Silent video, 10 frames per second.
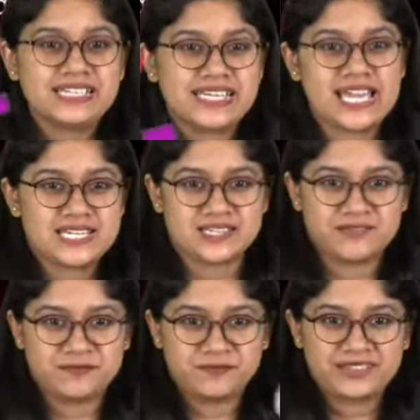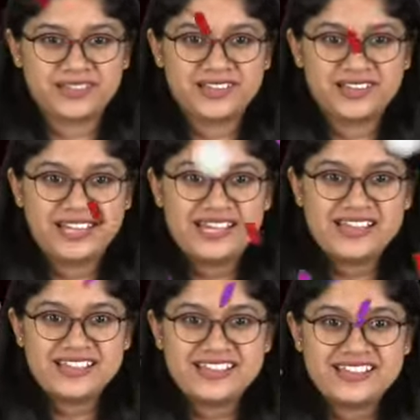get.
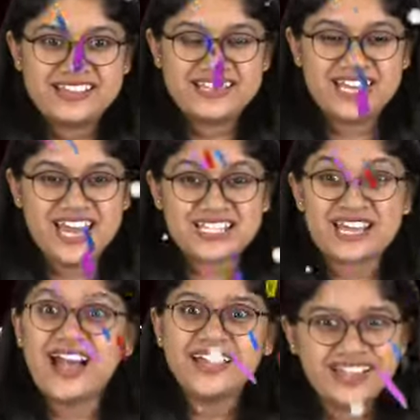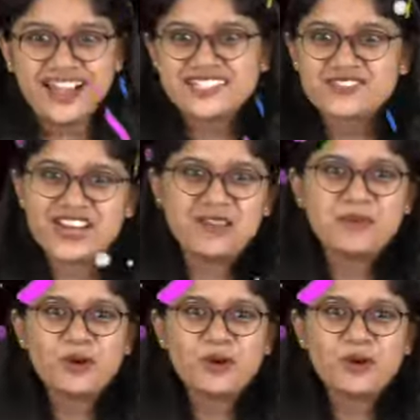Yes, ah, yeah, it's a very